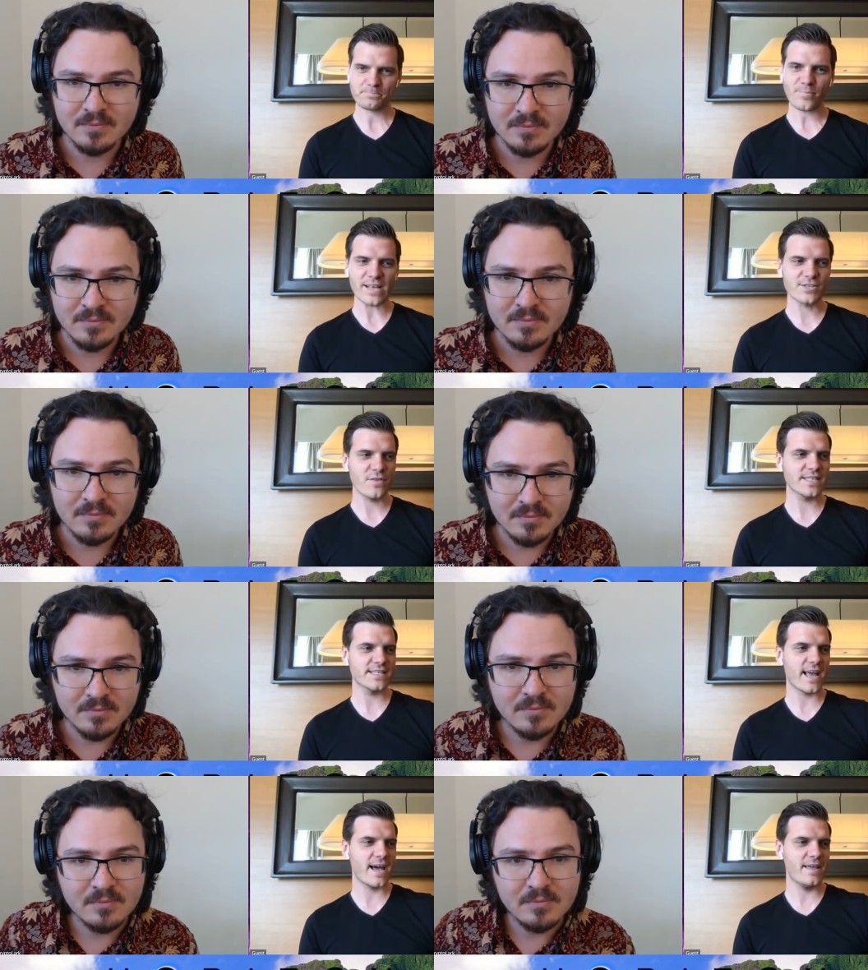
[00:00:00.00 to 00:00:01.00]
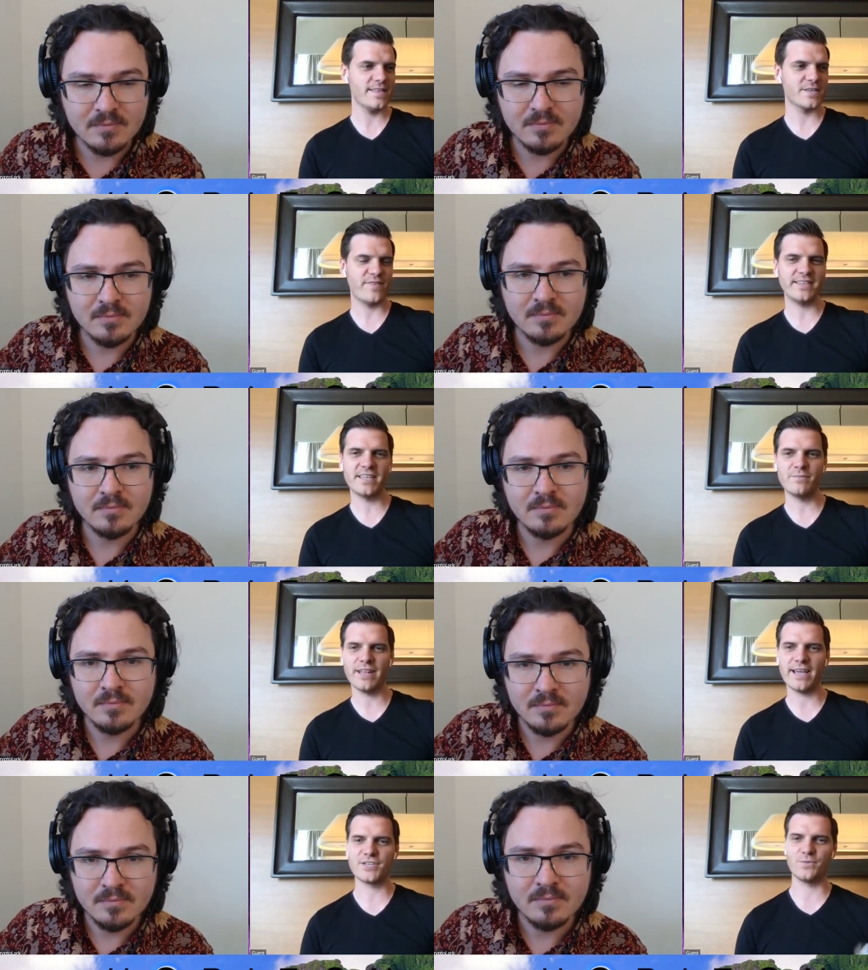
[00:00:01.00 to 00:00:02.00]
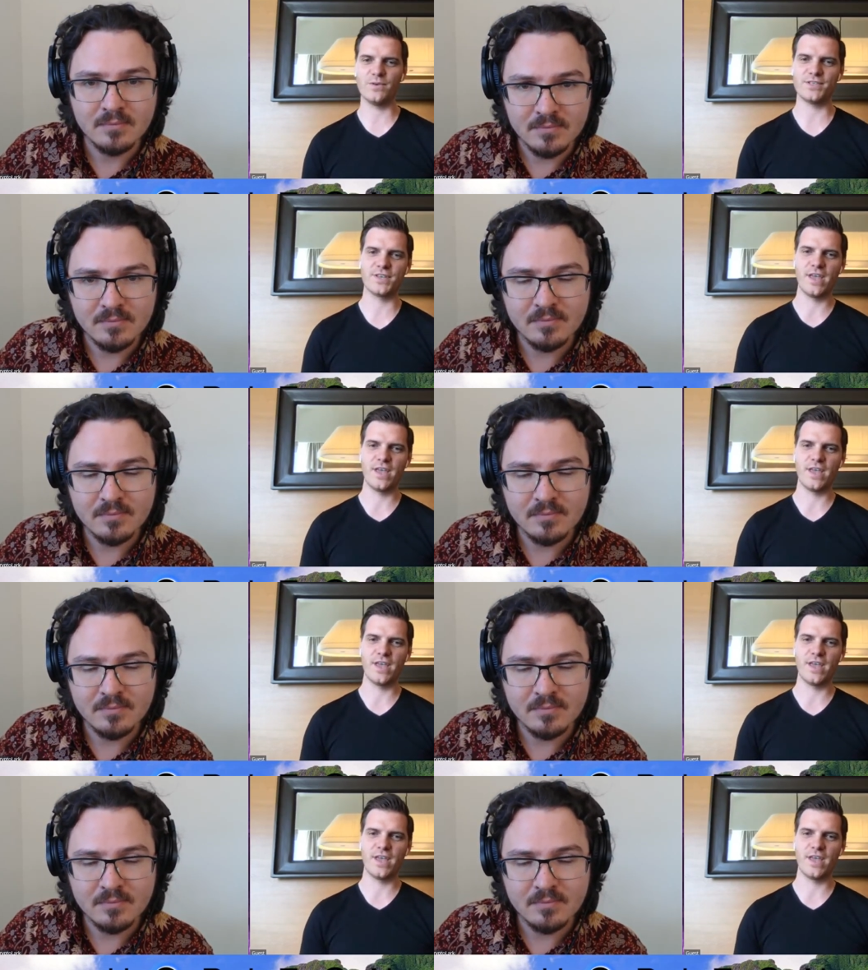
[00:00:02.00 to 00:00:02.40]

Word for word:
Speaker 1: So this uh, this event in Malaysia was